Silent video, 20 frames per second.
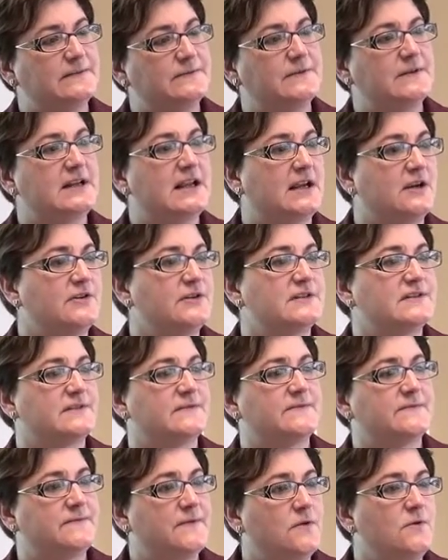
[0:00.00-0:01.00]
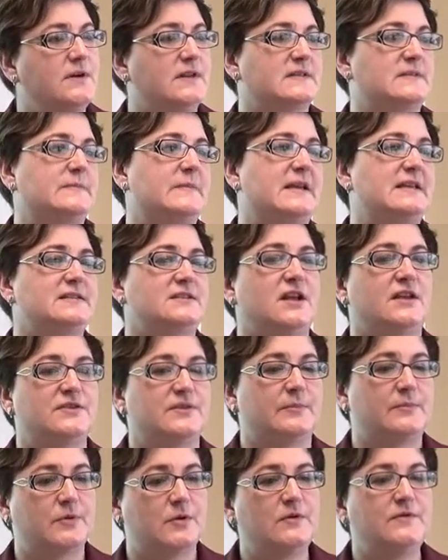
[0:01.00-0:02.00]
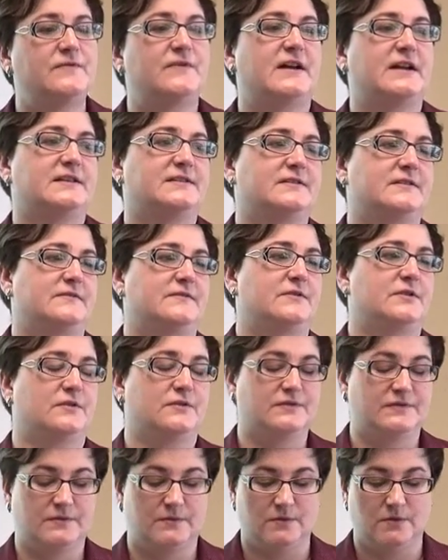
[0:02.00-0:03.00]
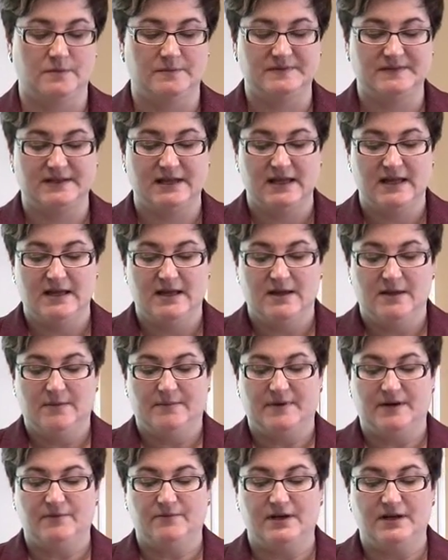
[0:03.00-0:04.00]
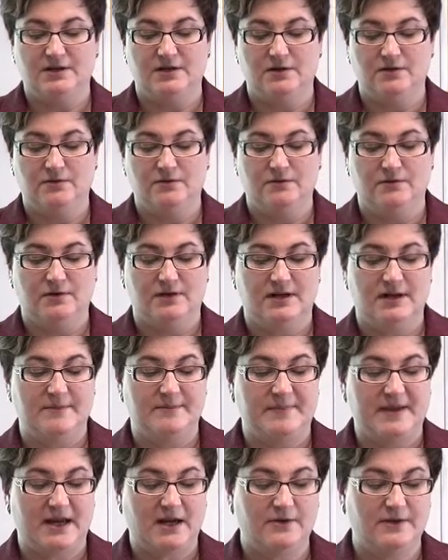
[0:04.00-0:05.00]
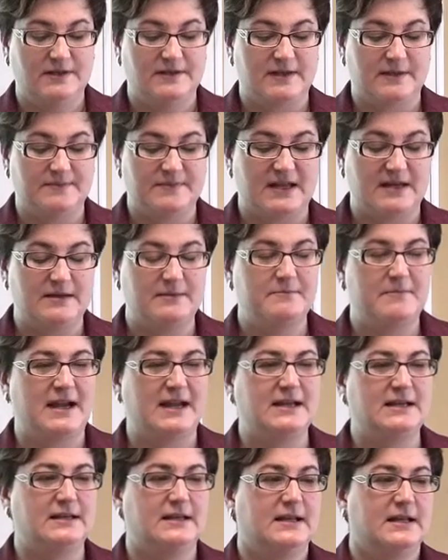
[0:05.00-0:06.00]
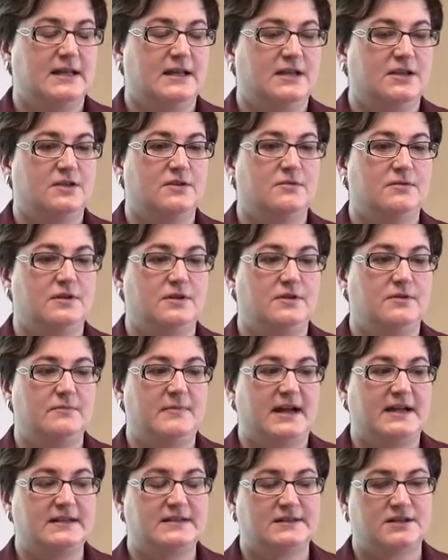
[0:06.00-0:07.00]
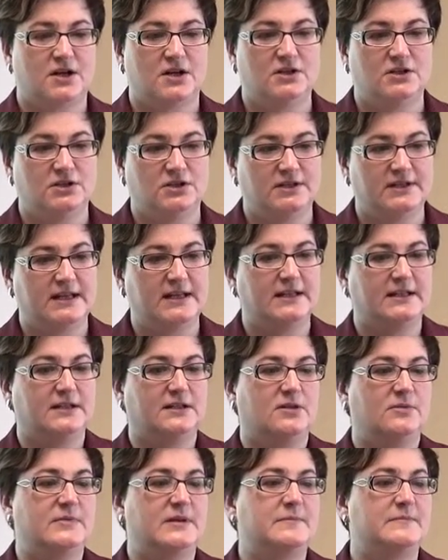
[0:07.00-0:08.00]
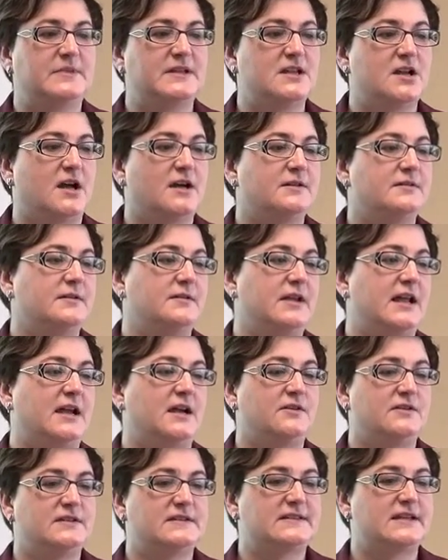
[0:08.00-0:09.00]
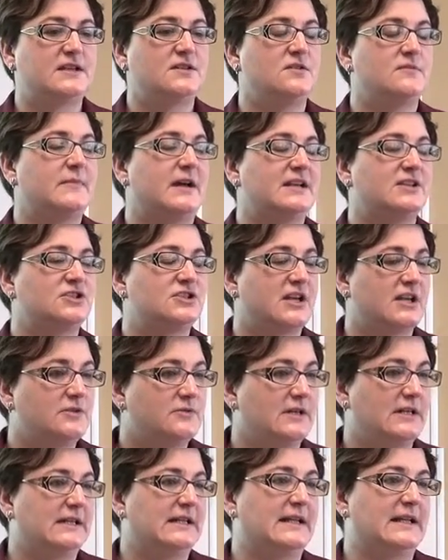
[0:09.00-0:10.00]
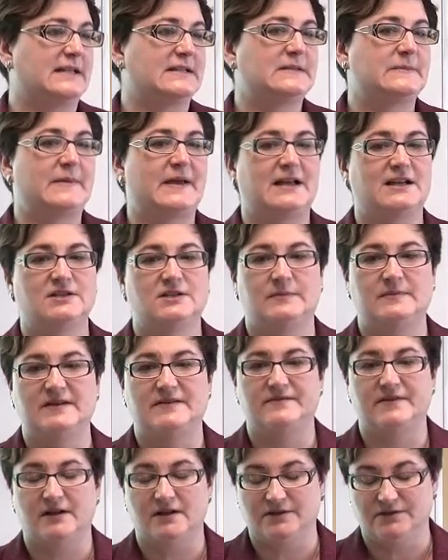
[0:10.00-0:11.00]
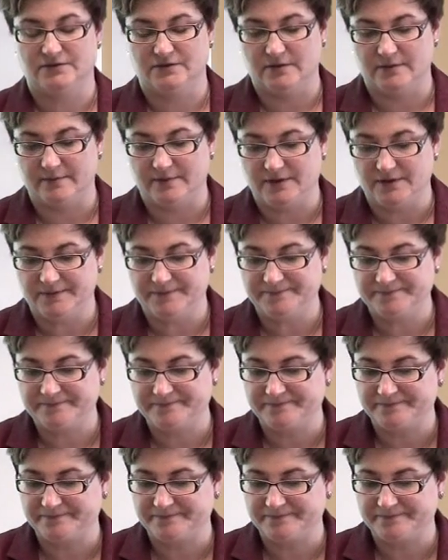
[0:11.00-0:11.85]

different areas of focus based on the profiles of those groups. But when you're comparing them, then it might, you, you might start looking a little bit beyond areas that you might generally expect to be vulnerable